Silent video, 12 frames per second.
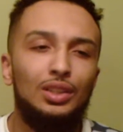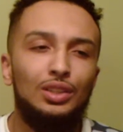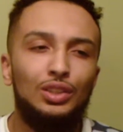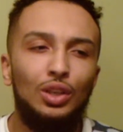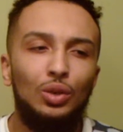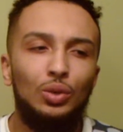
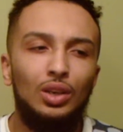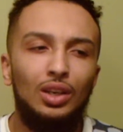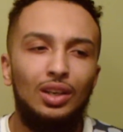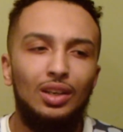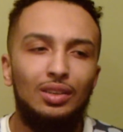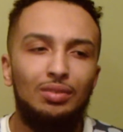
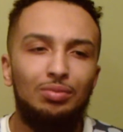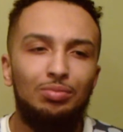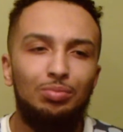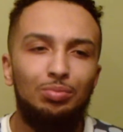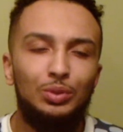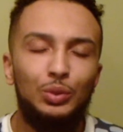So
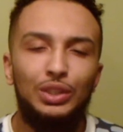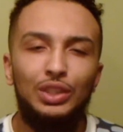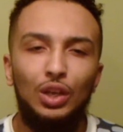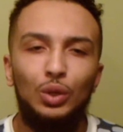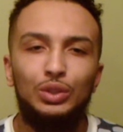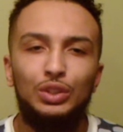between
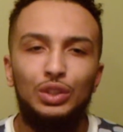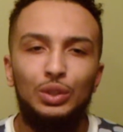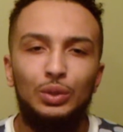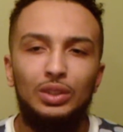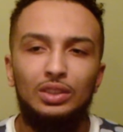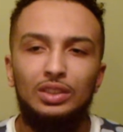those
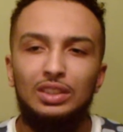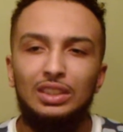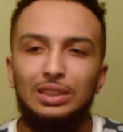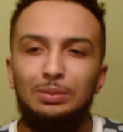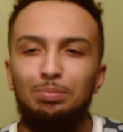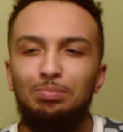two, it'll
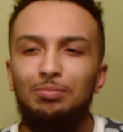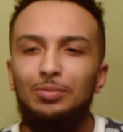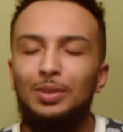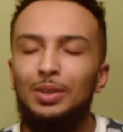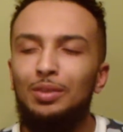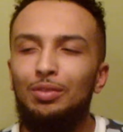just,
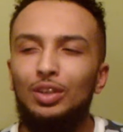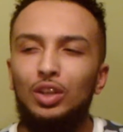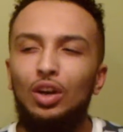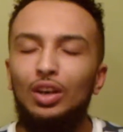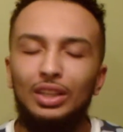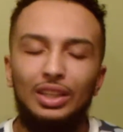for
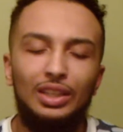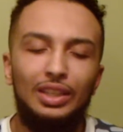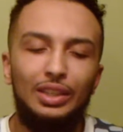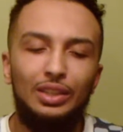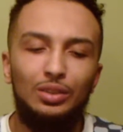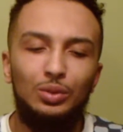
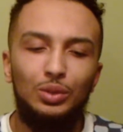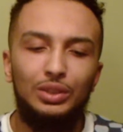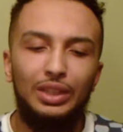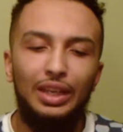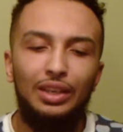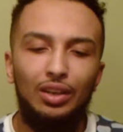Claudia, it will
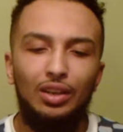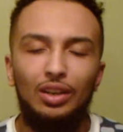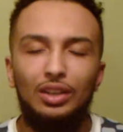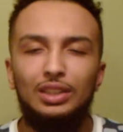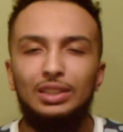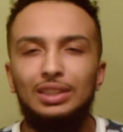take
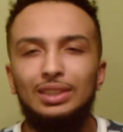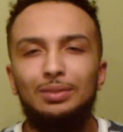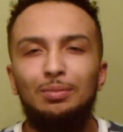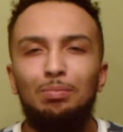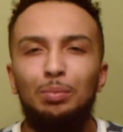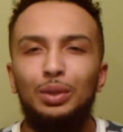her just
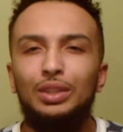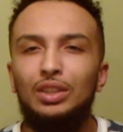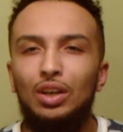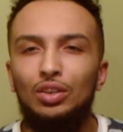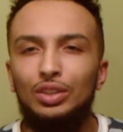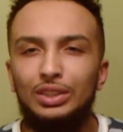putting
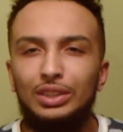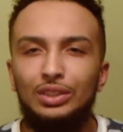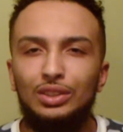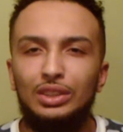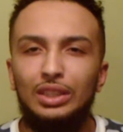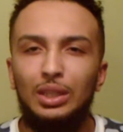all her
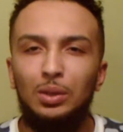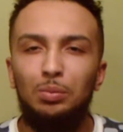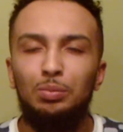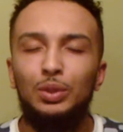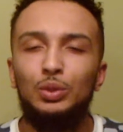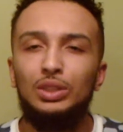skills together,
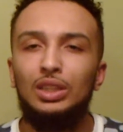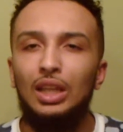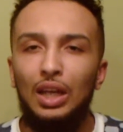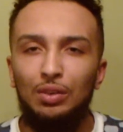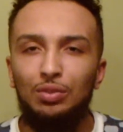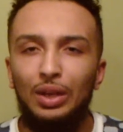using a
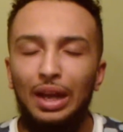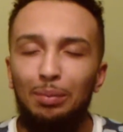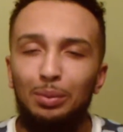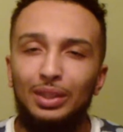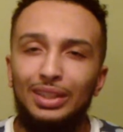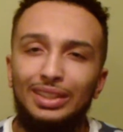lot of
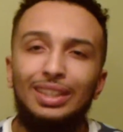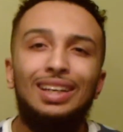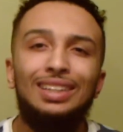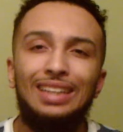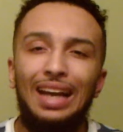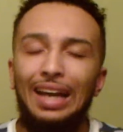grappling,
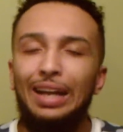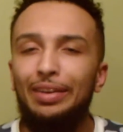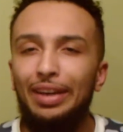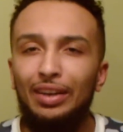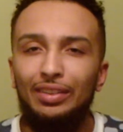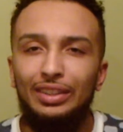
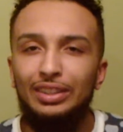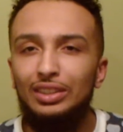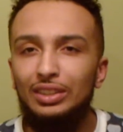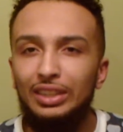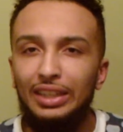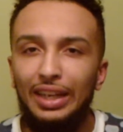tiring out
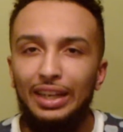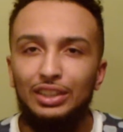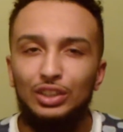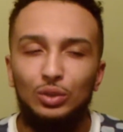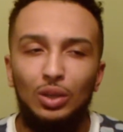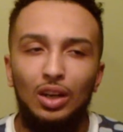Nina
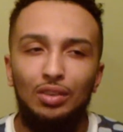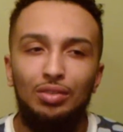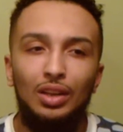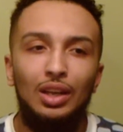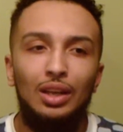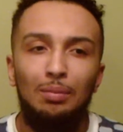Ansaroff,
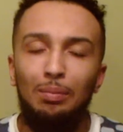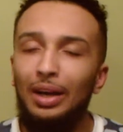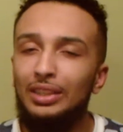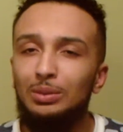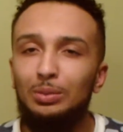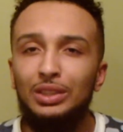
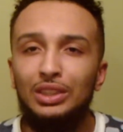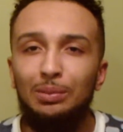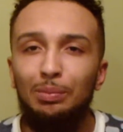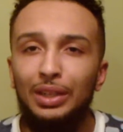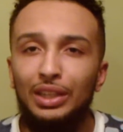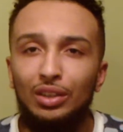possibly
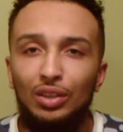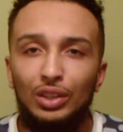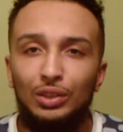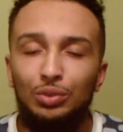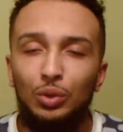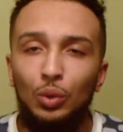submitting her on
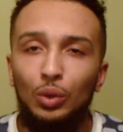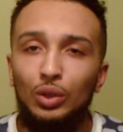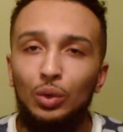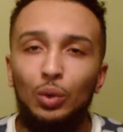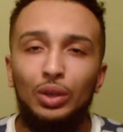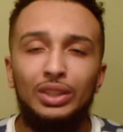the floor,
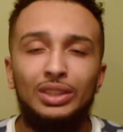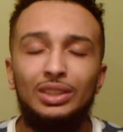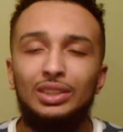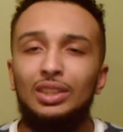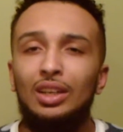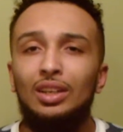or
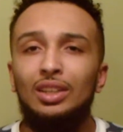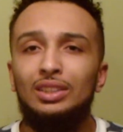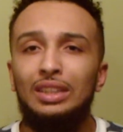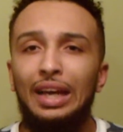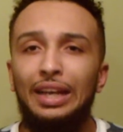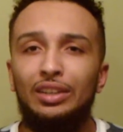just
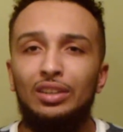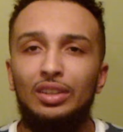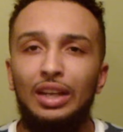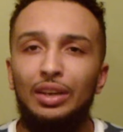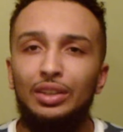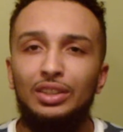tying
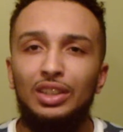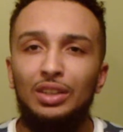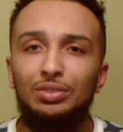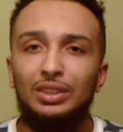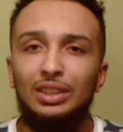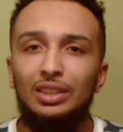her out
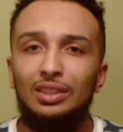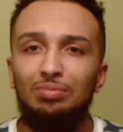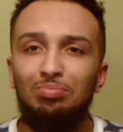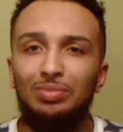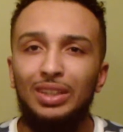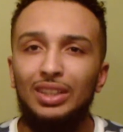enough to
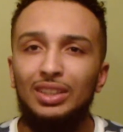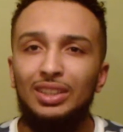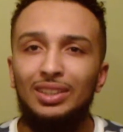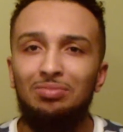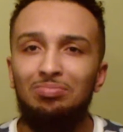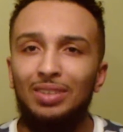get a
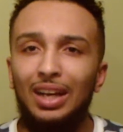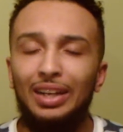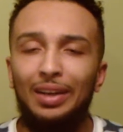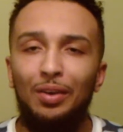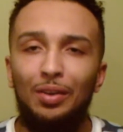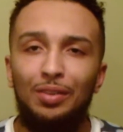good
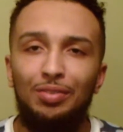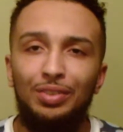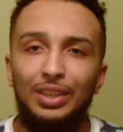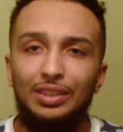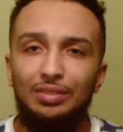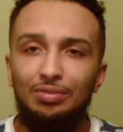knockout on the
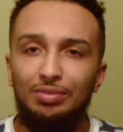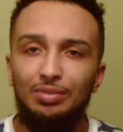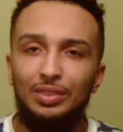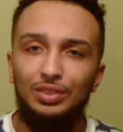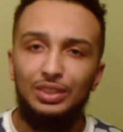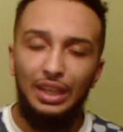feet,
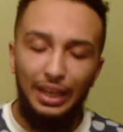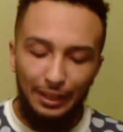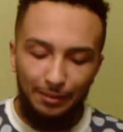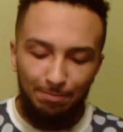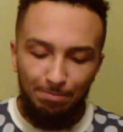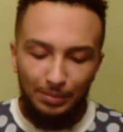if she
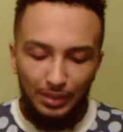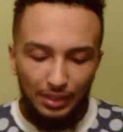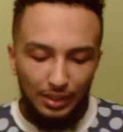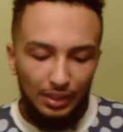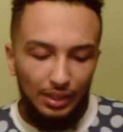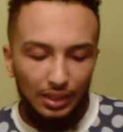can.
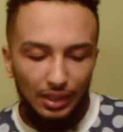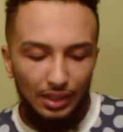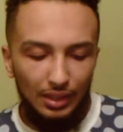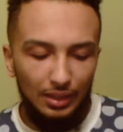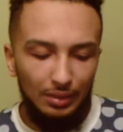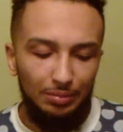
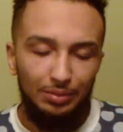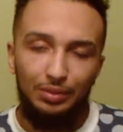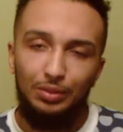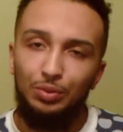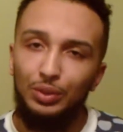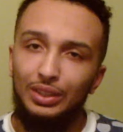
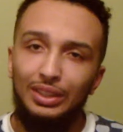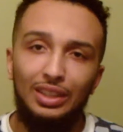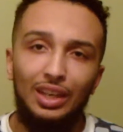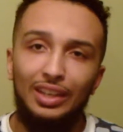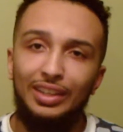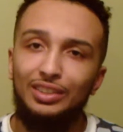For Nina
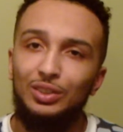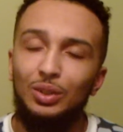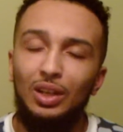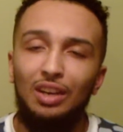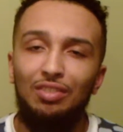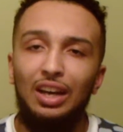
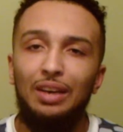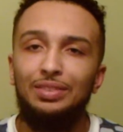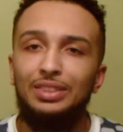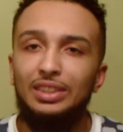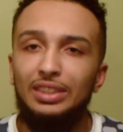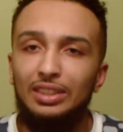
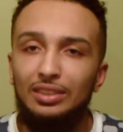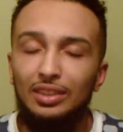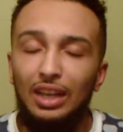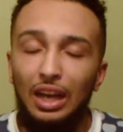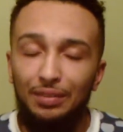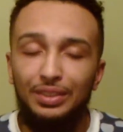Ansaroff,
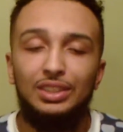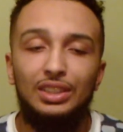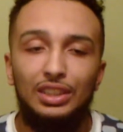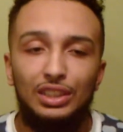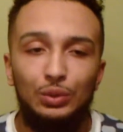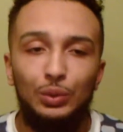
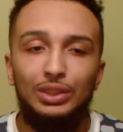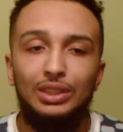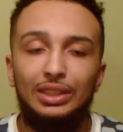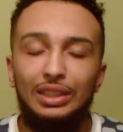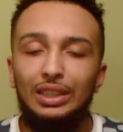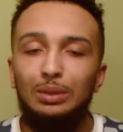obviously she wants to
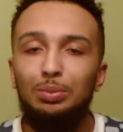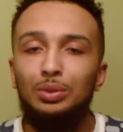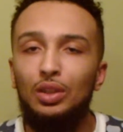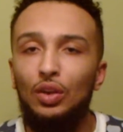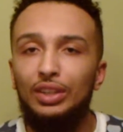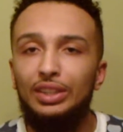keep
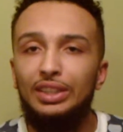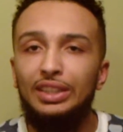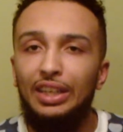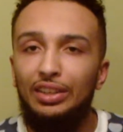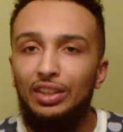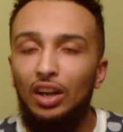Claudia
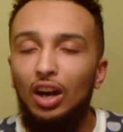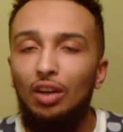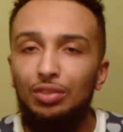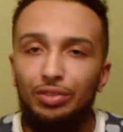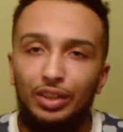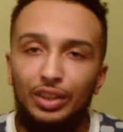Gadelha
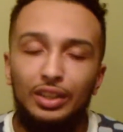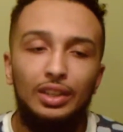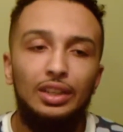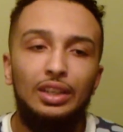off of her.